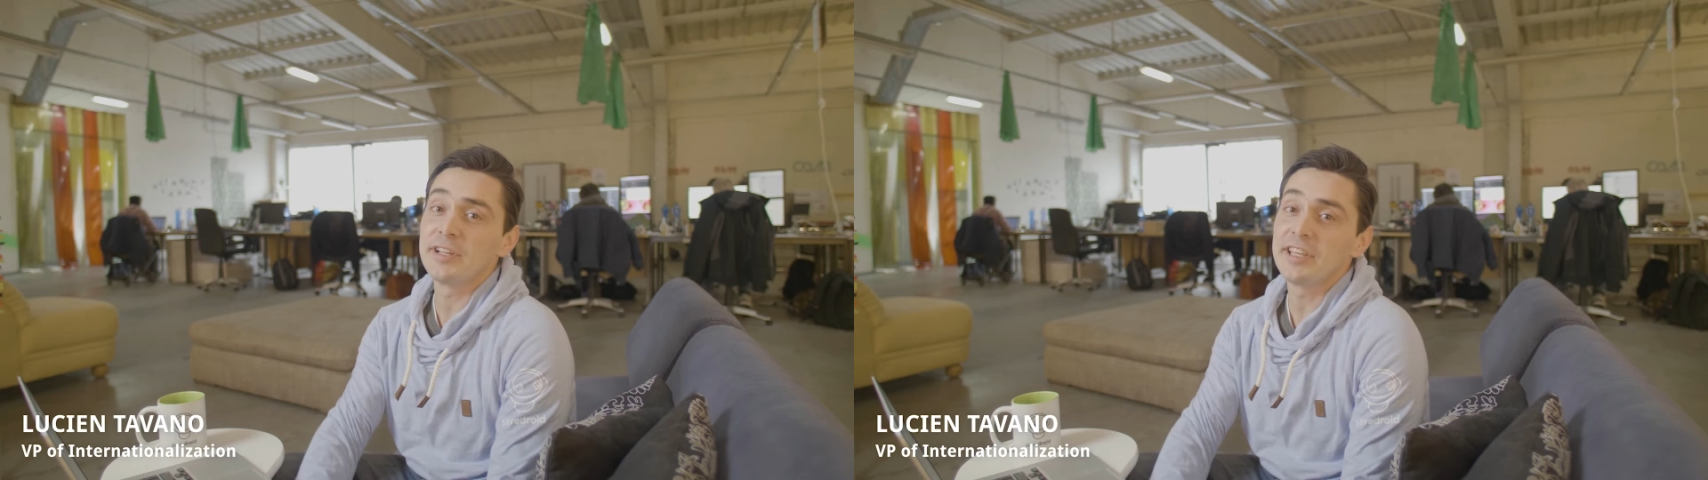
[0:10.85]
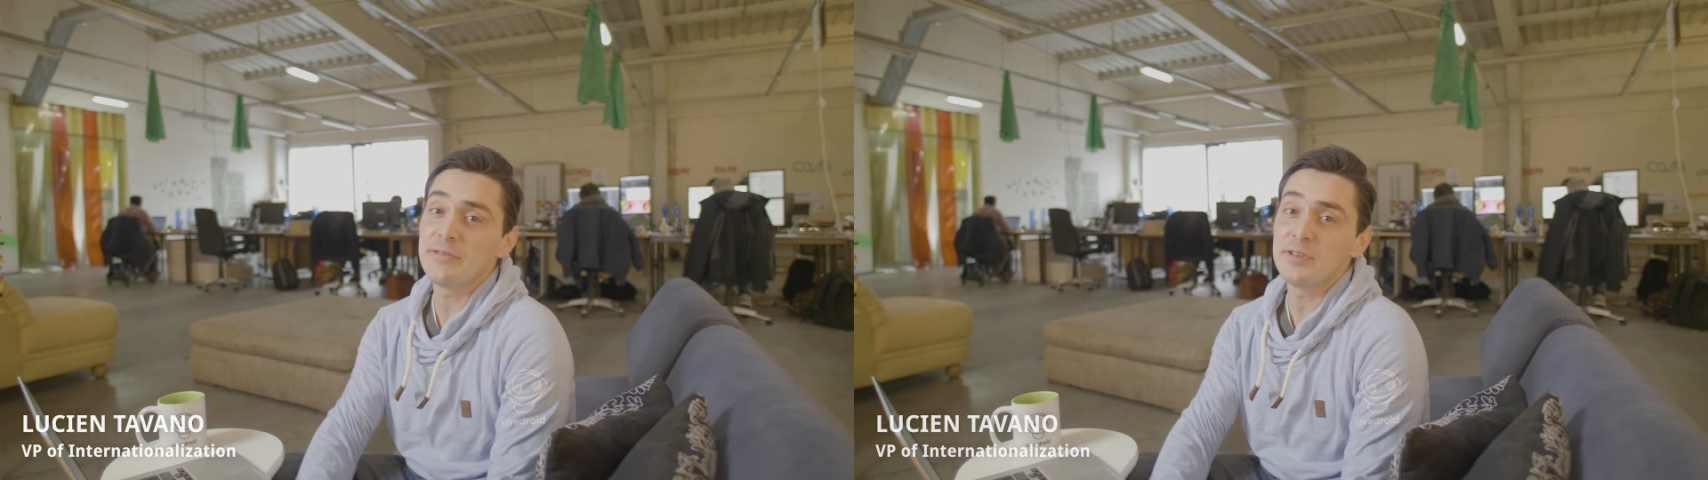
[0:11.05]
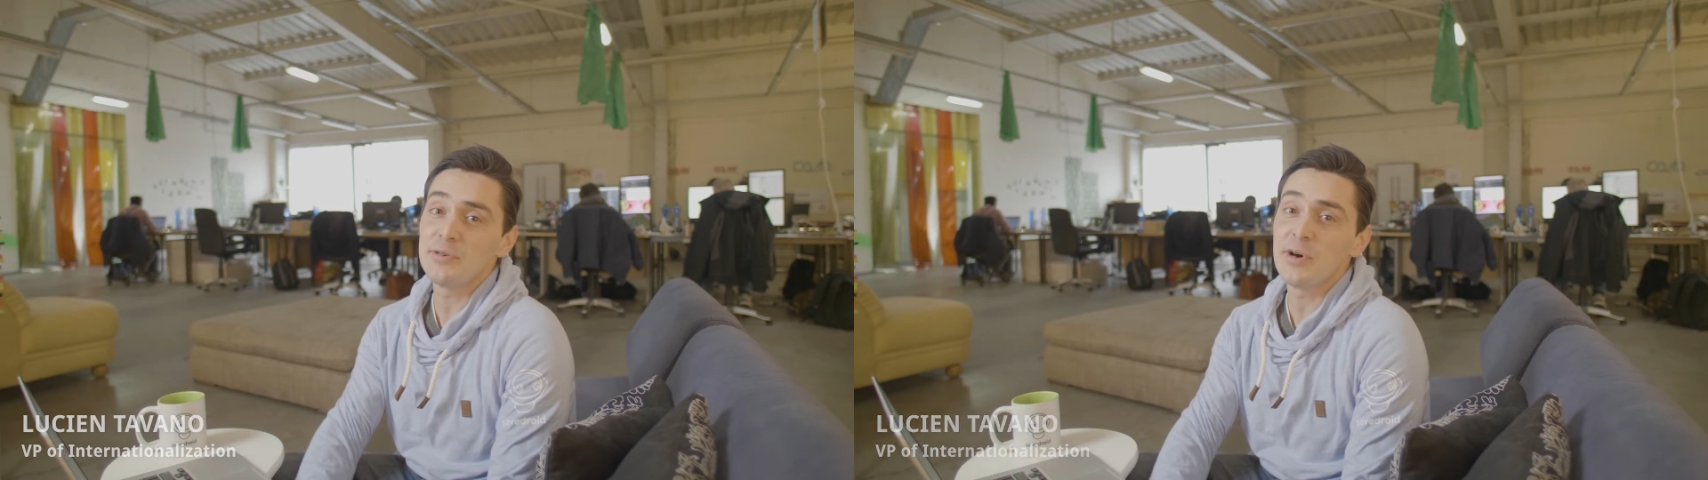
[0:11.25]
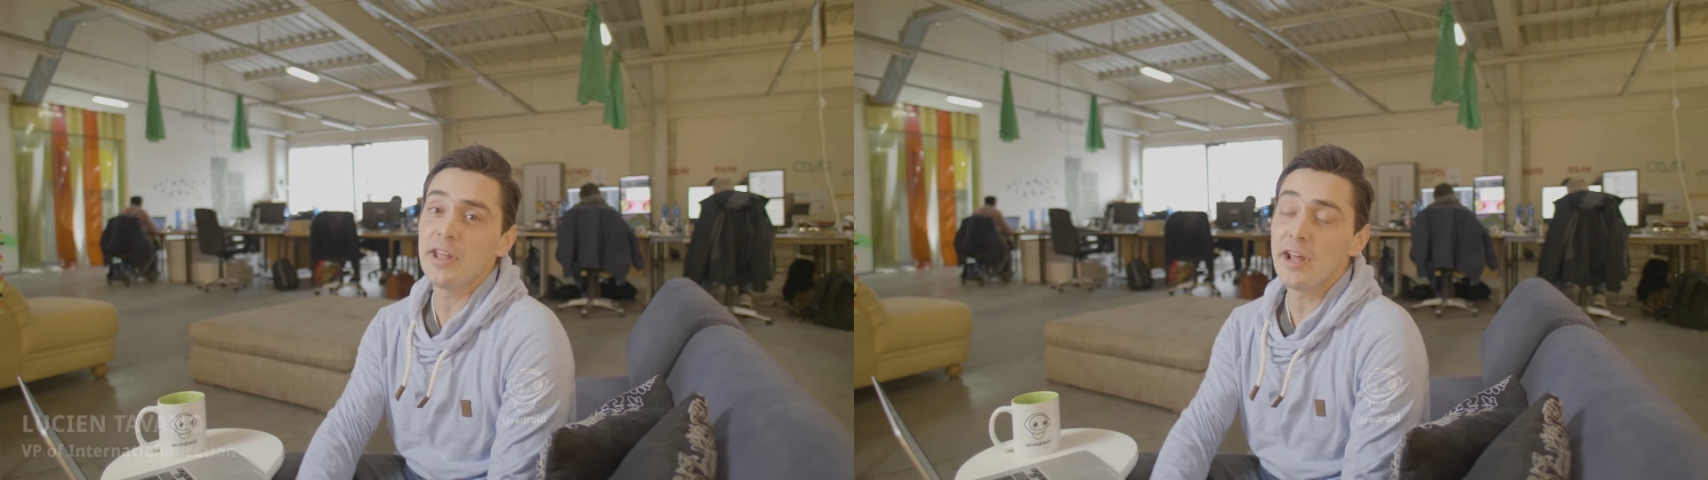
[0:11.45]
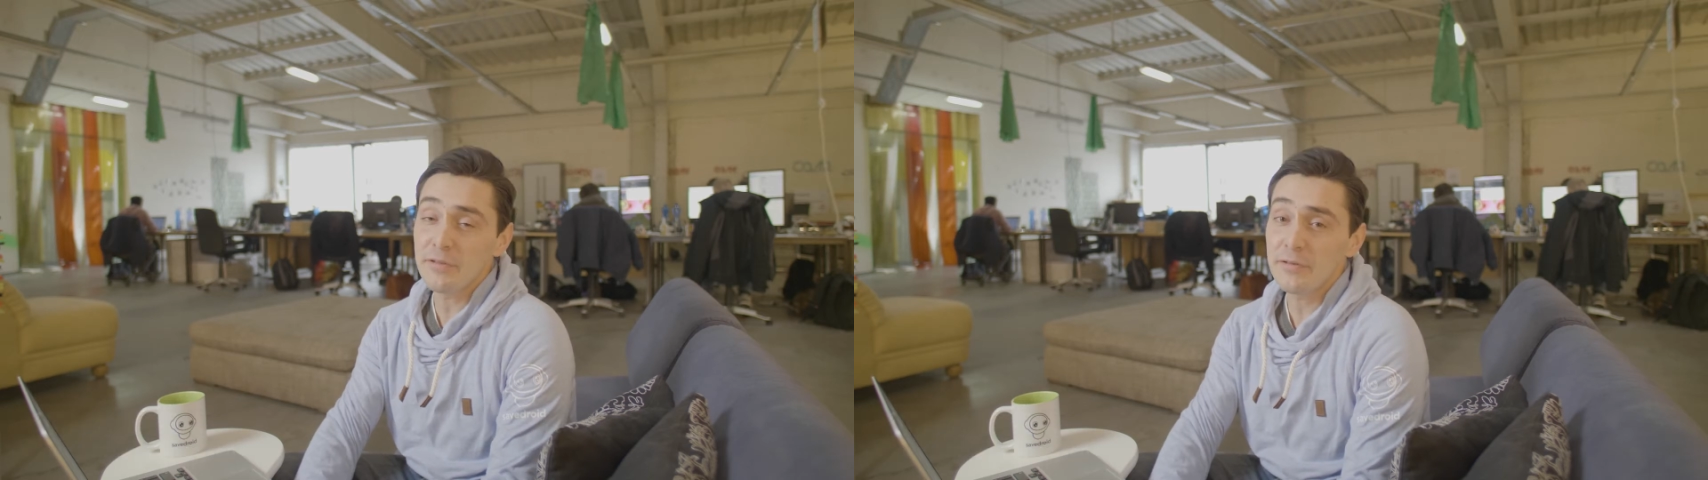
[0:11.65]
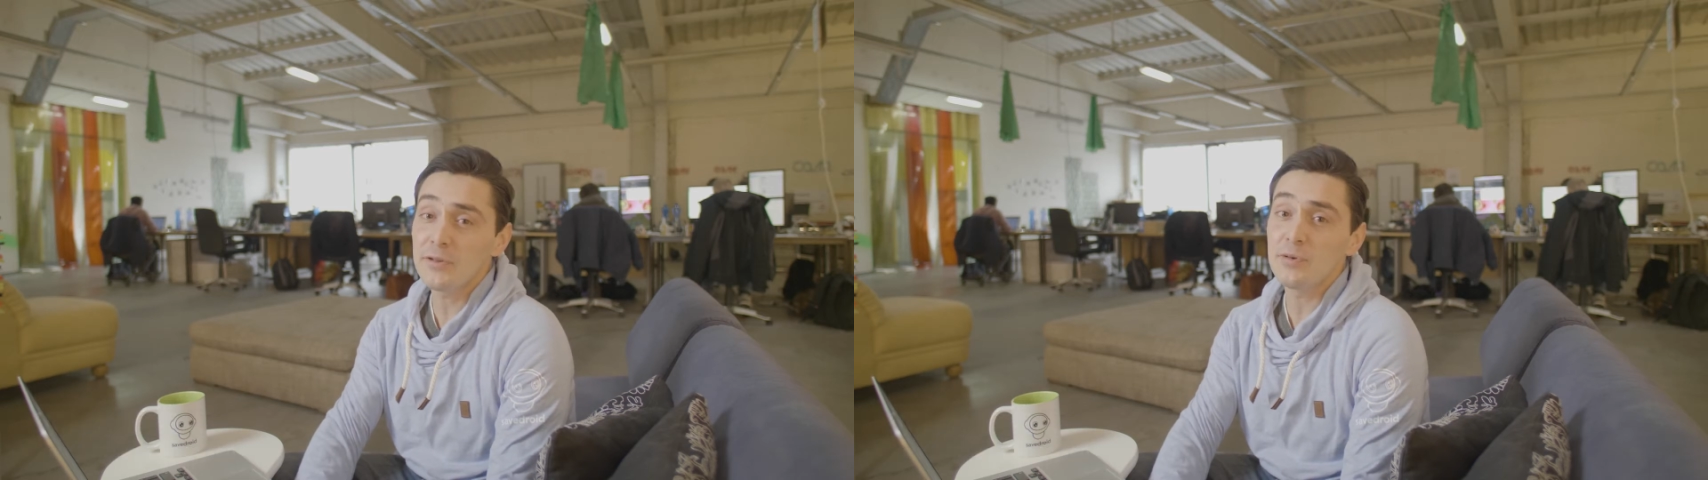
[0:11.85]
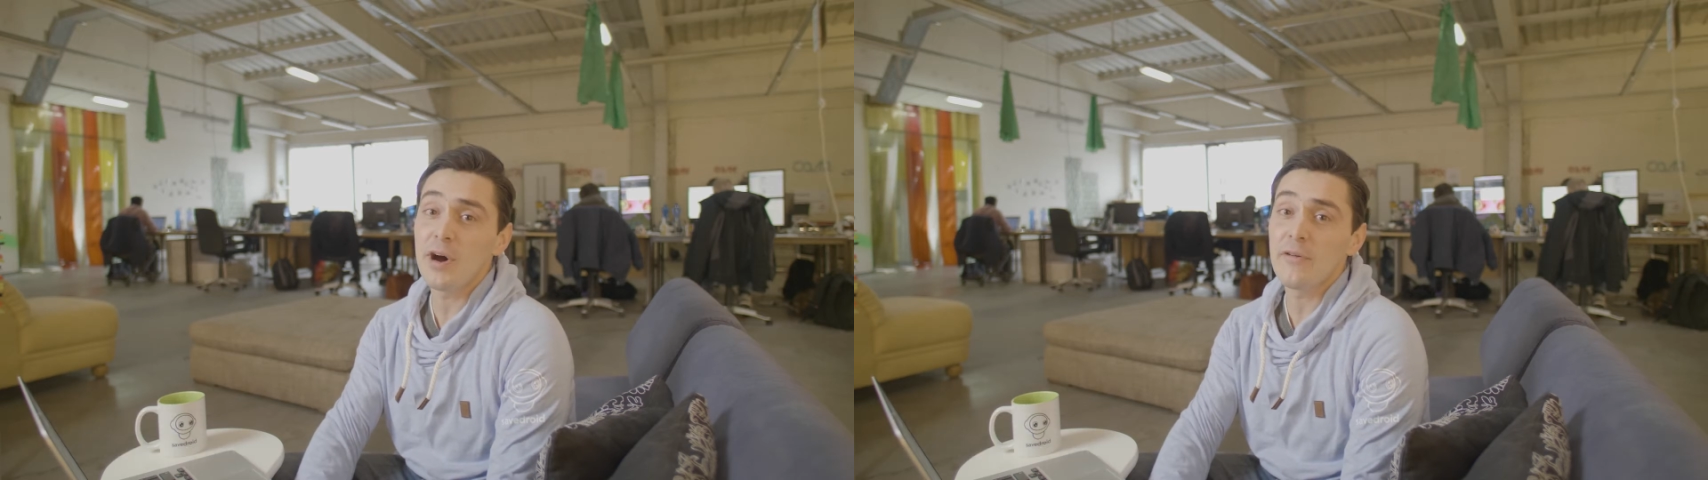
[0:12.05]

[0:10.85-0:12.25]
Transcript: to give you an overview